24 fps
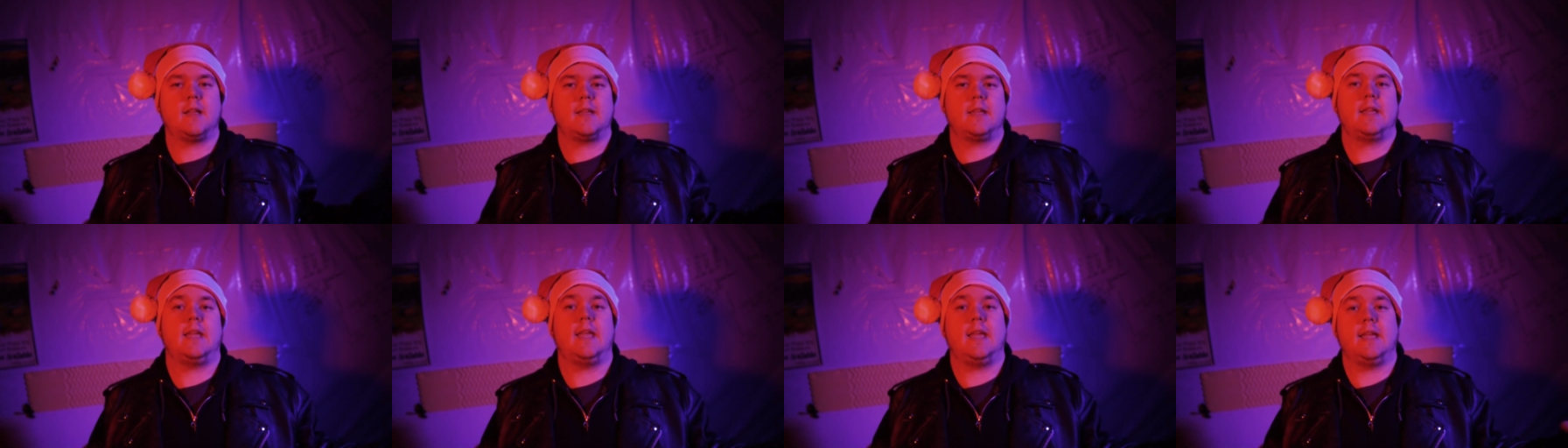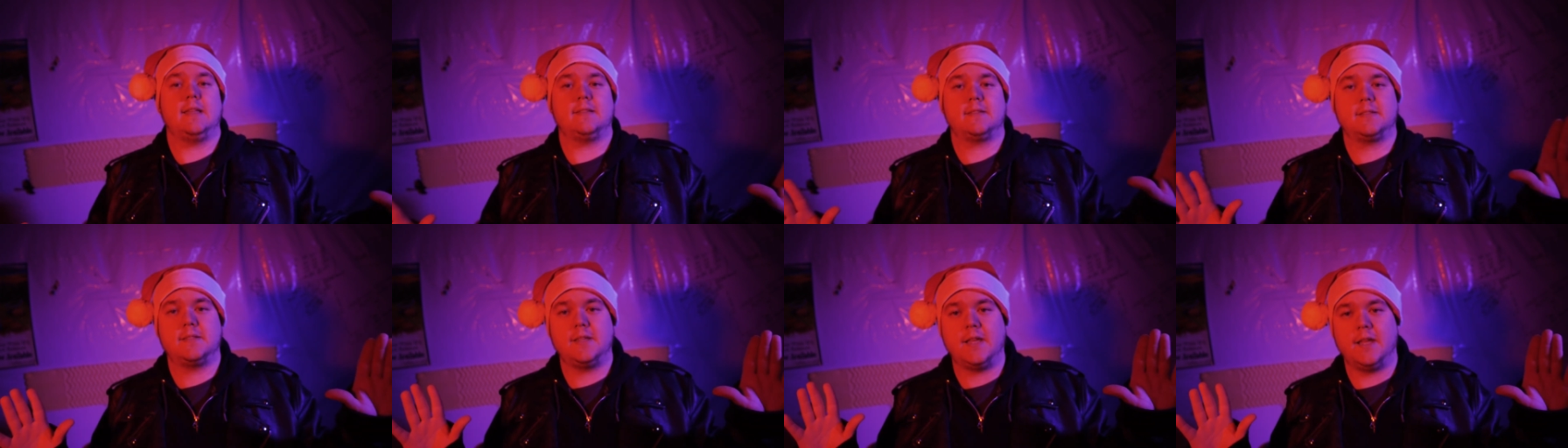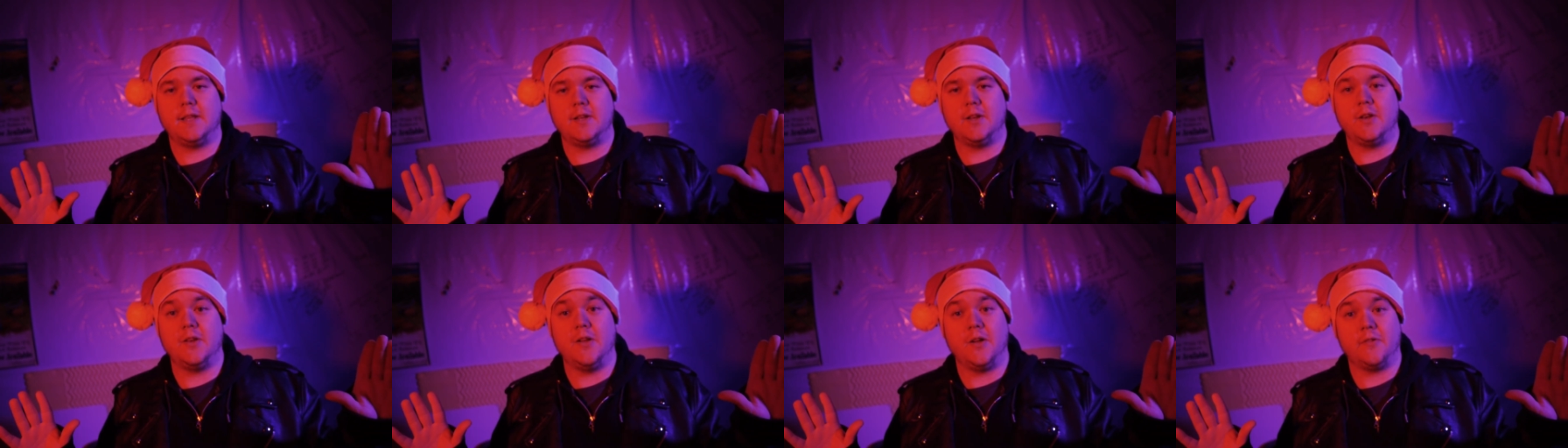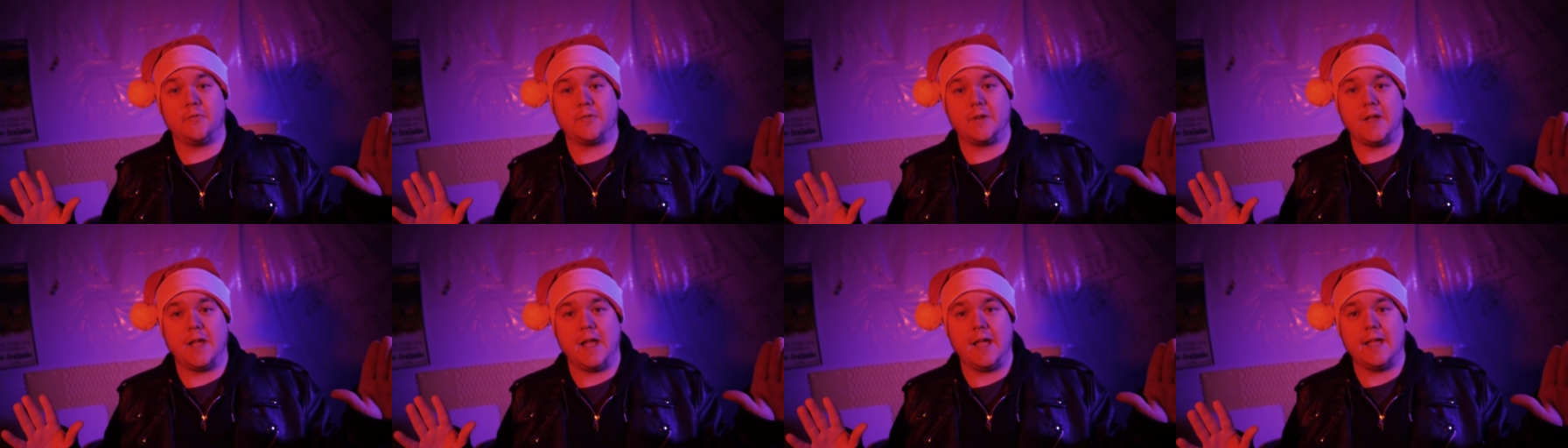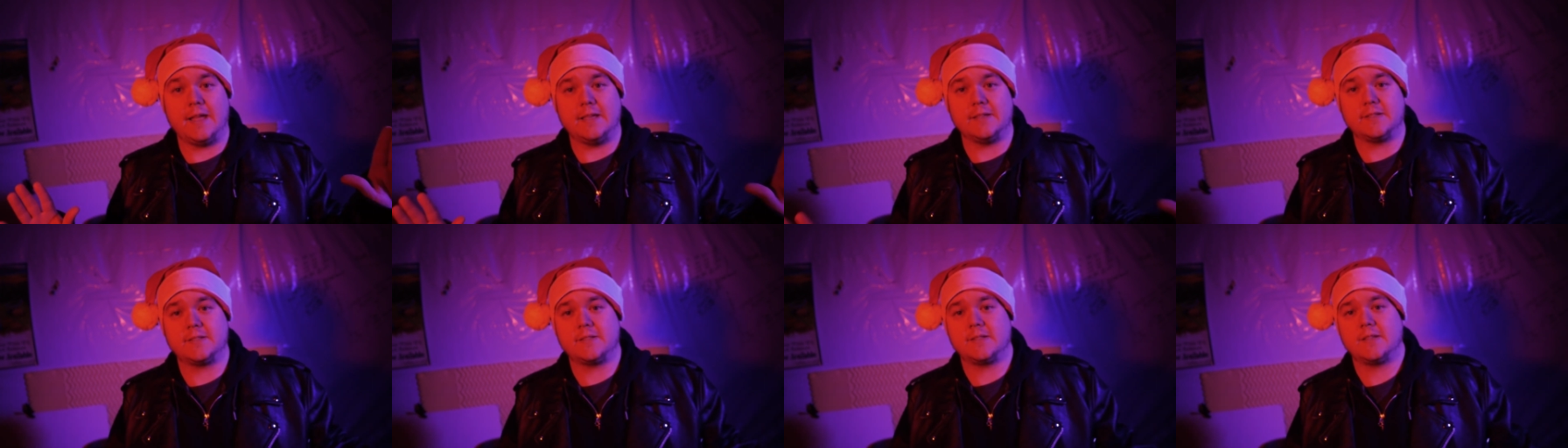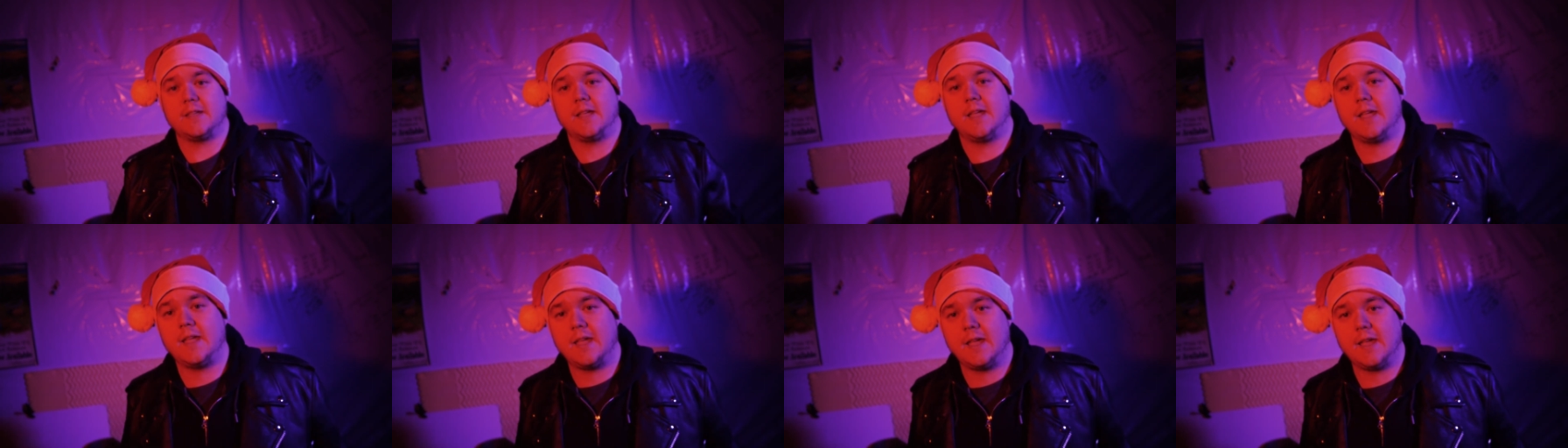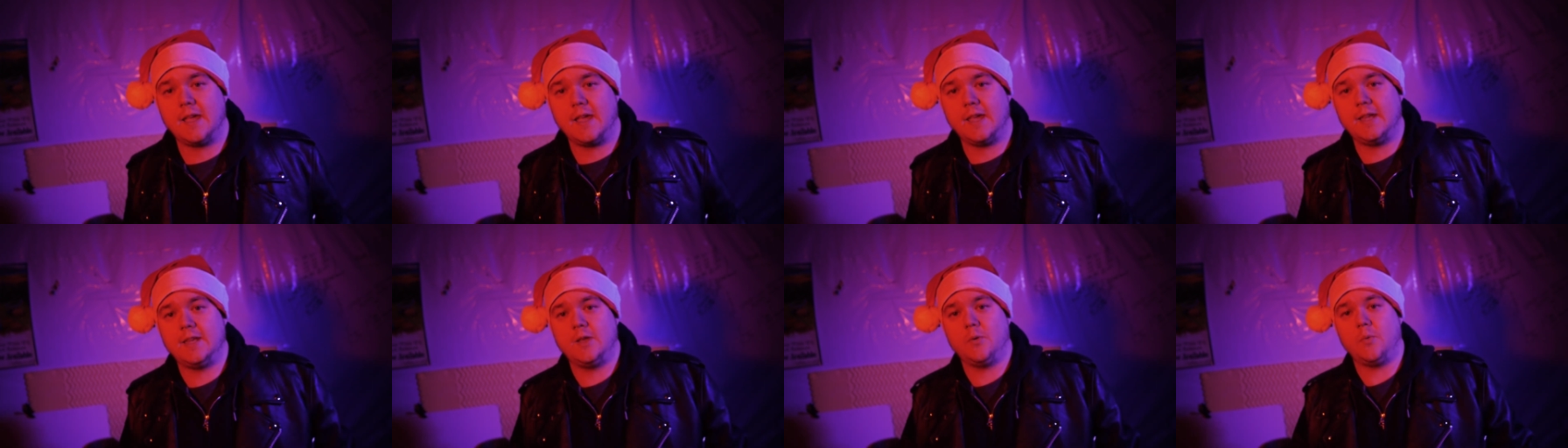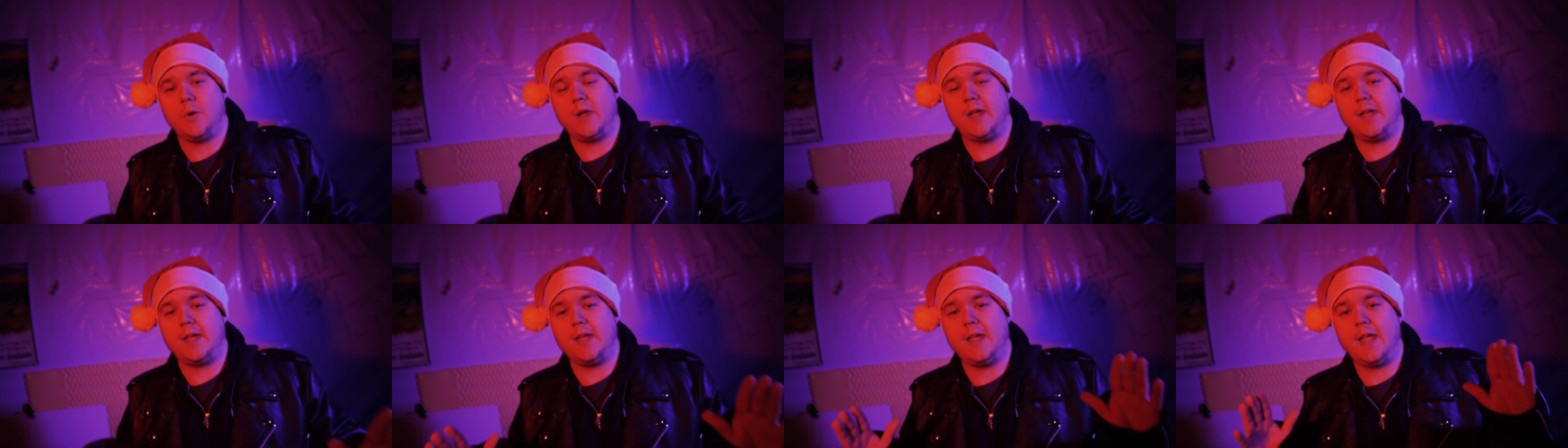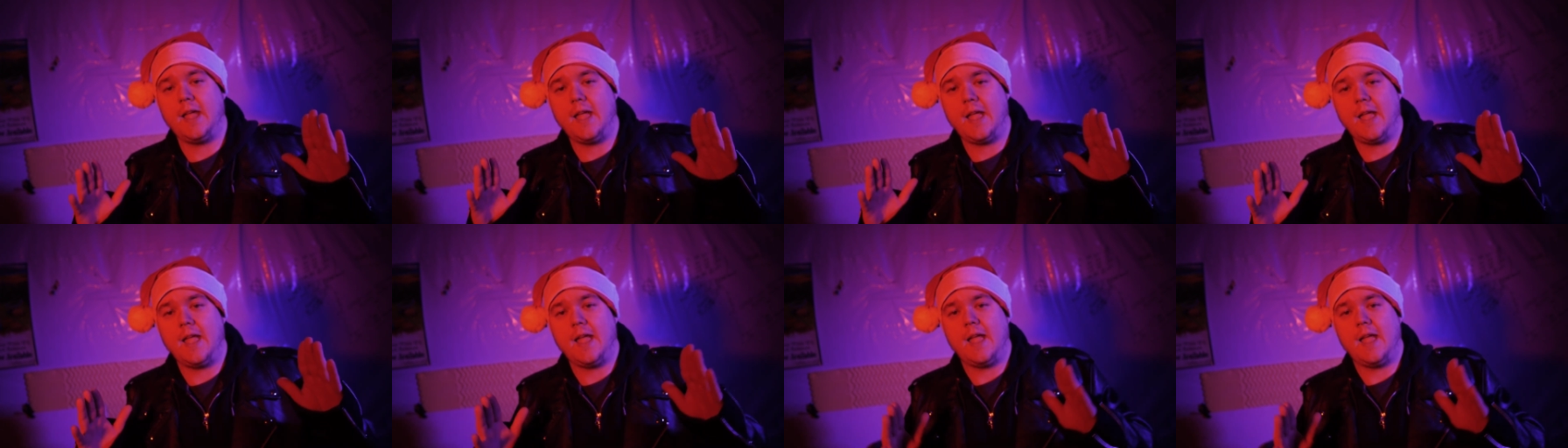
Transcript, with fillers: Can't say it enough, guys. Anyway,